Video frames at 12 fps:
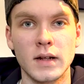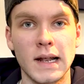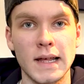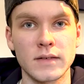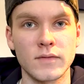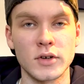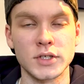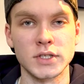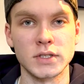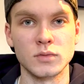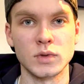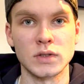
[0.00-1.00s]
the last
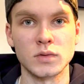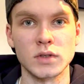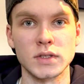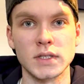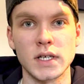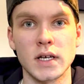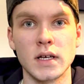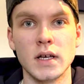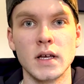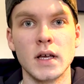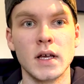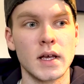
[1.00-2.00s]
version, which was the
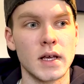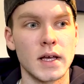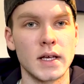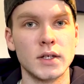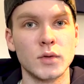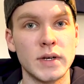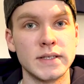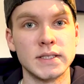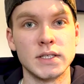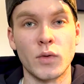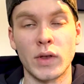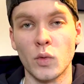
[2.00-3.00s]
uh,
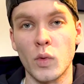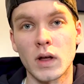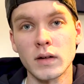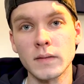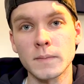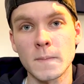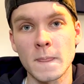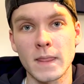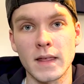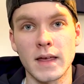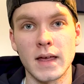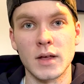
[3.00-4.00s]
twenty twenty-one,
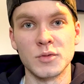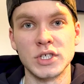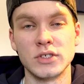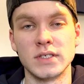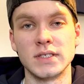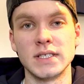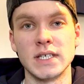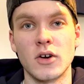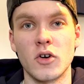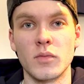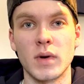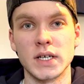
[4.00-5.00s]
uh, which you can see
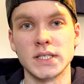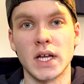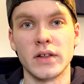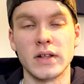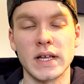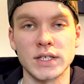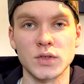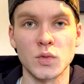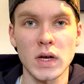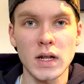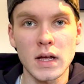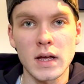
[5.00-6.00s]
on my channel as
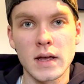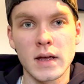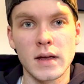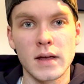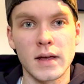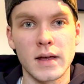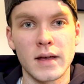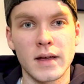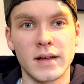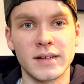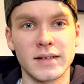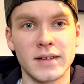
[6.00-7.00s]
well.
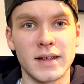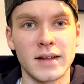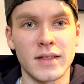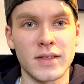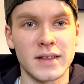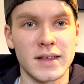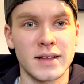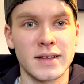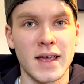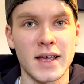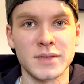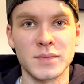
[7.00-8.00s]
And, and I think it
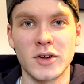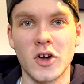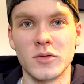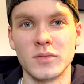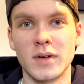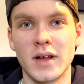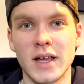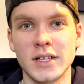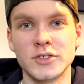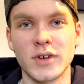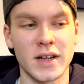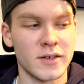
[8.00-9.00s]
has become a
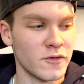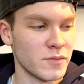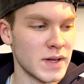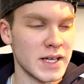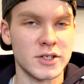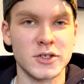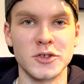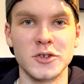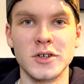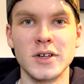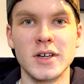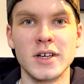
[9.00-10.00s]
trend of me
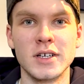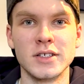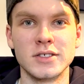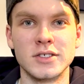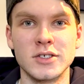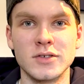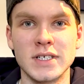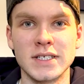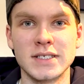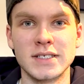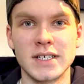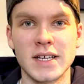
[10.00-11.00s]
to, to do
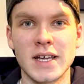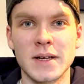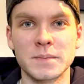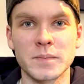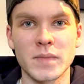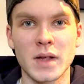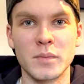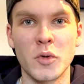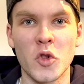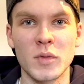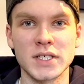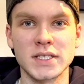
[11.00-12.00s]
this uh,
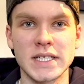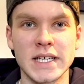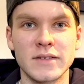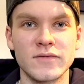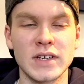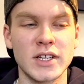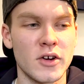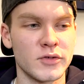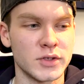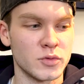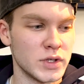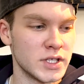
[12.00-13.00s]
ball machine
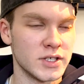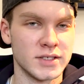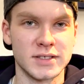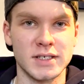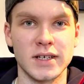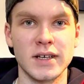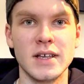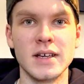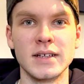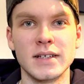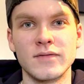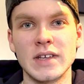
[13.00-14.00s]
videos with just the,
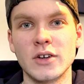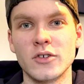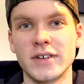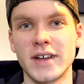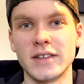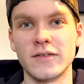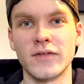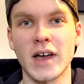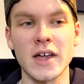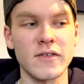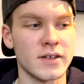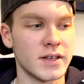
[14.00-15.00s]
the VCORE
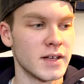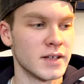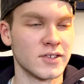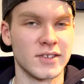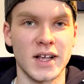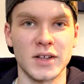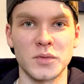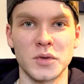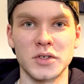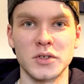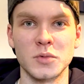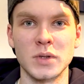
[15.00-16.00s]
ninety-five, and uh, so that's
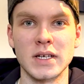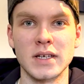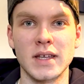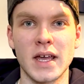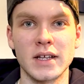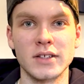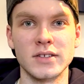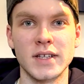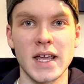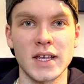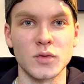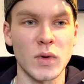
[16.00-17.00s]
what you'll be getting
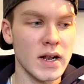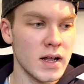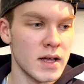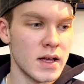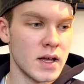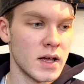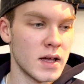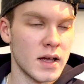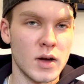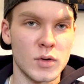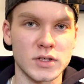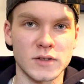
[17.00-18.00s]
today as well,
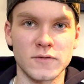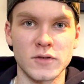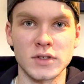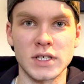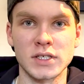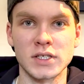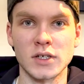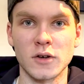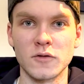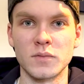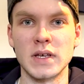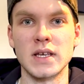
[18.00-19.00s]
uh, with some footage
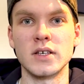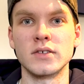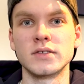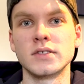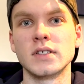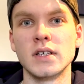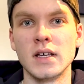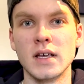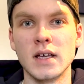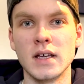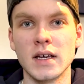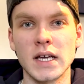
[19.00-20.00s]
of me just
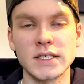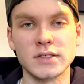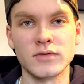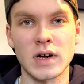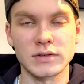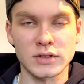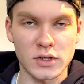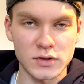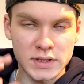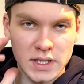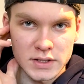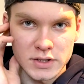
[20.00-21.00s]
hitting some ground
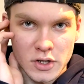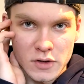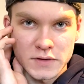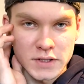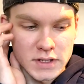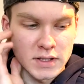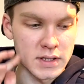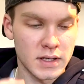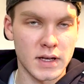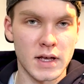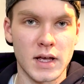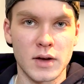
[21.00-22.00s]
strokes and serves
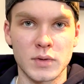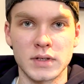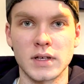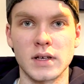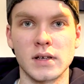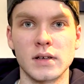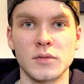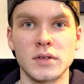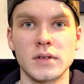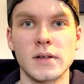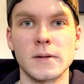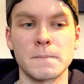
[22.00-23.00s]
uh, with the with
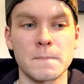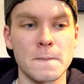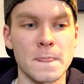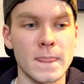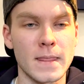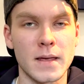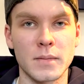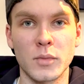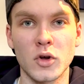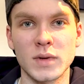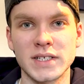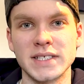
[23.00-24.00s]
the
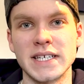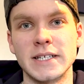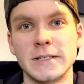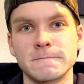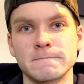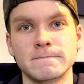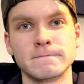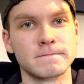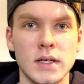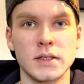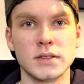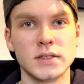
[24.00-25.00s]
ball machine.
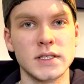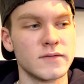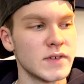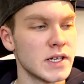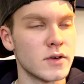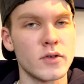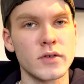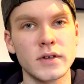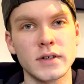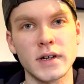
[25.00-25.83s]
So the VCORE